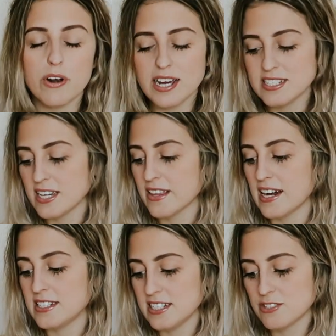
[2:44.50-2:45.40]
One idea
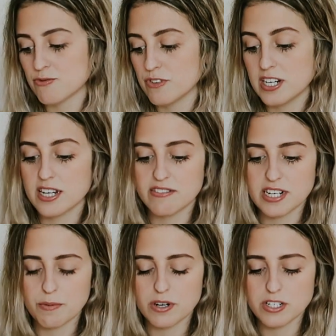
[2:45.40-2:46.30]
that I did really,
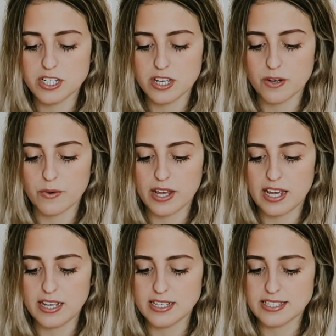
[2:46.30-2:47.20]
really want to do
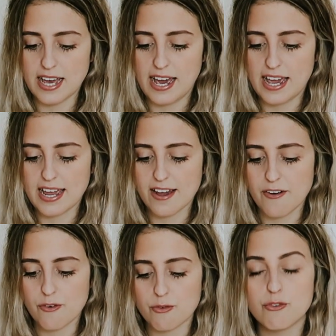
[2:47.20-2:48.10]
is a
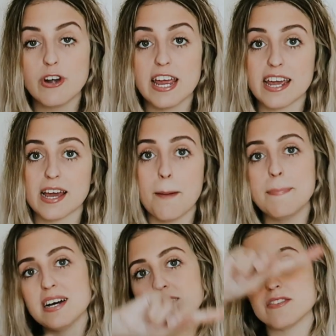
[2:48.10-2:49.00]
ring, a
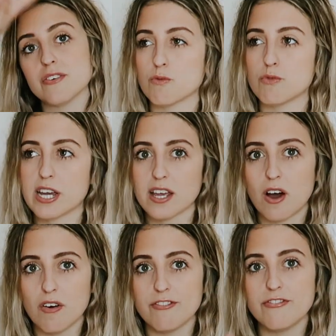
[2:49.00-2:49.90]
massive
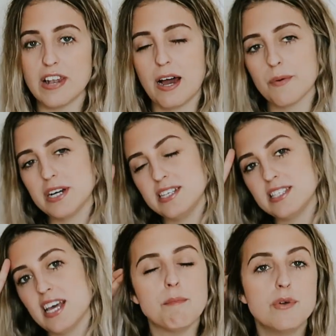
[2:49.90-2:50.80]
ring of
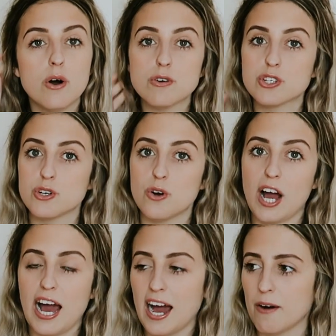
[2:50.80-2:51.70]
flowers. I'm not sure
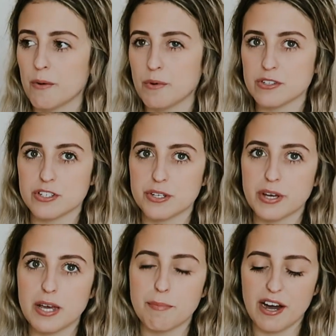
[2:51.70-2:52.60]
how I want to do
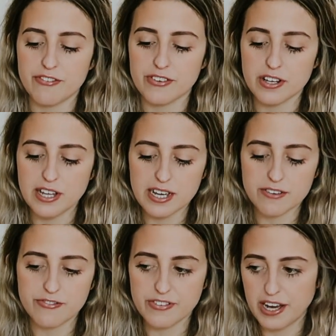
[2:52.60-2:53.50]
it, but I feel like
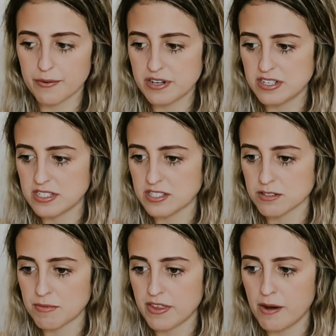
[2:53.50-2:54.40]
flowers is
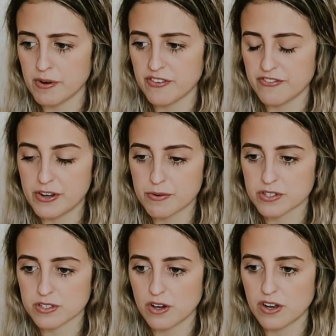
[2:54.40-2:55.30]
something that I want to
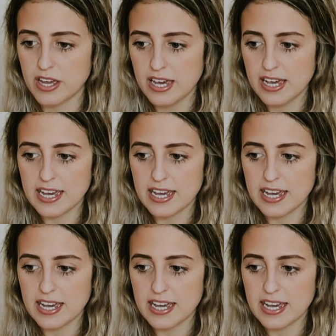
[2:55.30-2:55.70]
focus on